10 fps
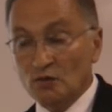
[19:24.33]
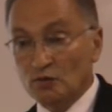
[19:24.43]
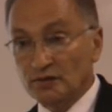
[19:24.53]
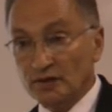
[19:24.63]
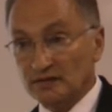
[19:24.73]

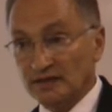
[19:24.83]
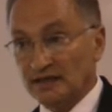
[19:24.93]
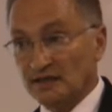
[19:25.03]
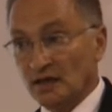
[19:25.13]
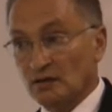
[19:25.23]
will not
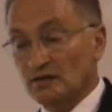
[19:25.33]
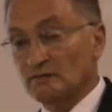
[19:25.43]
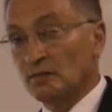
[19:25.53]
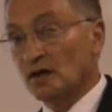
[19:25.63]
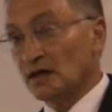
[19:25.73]
get a lot
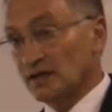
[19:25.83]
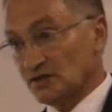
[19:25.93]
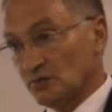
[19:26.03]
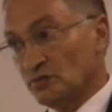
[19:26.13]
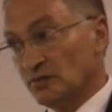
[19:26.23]
of
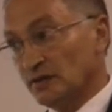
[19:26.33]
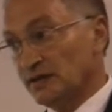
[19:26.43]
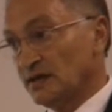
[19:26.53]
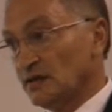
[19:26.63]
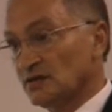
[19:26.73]
mileage, will
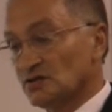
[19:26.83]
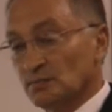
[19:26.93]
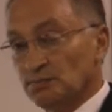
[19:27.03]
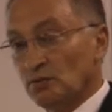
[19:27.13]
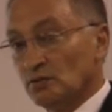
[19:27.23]
not get a lot of
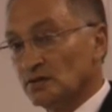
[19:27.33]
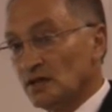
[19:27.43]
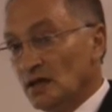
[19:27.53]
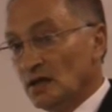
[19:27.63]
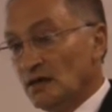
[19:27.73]
support
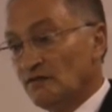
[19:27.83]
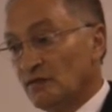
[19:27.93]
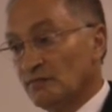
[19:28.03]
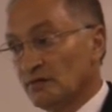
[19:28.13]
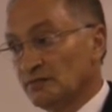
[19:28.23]

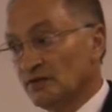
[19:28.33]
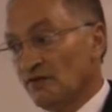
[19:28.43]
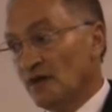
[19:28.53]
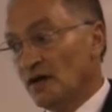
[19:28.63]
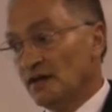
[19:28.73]
from them
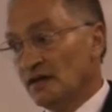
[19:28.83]
if